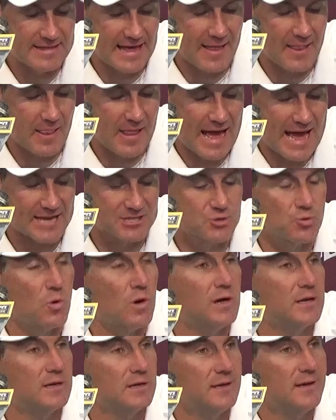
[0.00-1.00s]
that last
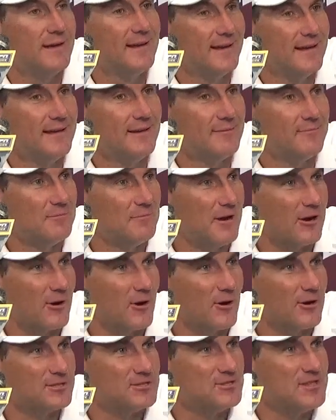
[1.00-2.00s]
one might have
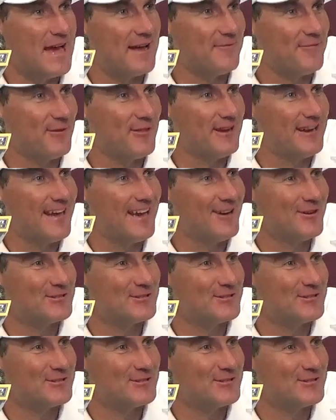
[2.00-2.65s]
hurt his net for the day.